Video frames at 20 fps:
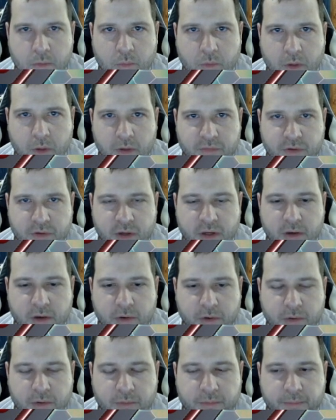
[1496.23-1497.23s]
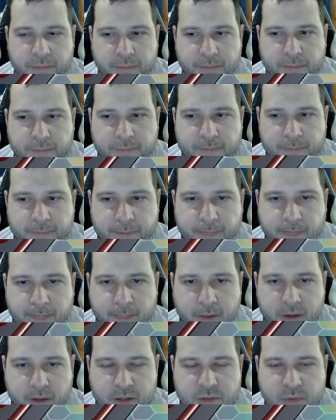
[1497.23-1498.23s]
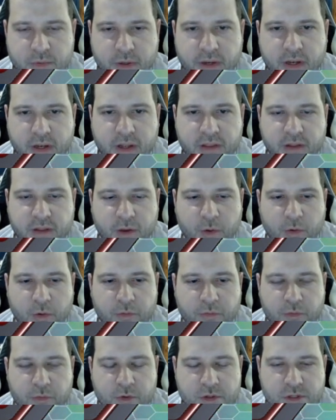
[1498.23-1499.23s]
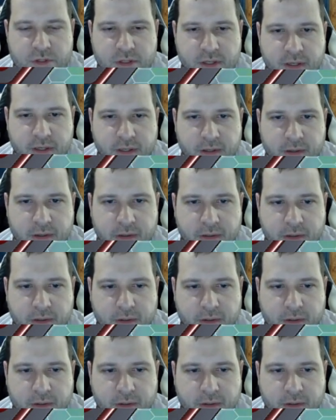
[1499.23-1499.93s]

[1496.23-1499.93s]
We have to Iono, because we had nothing going for us in that hand.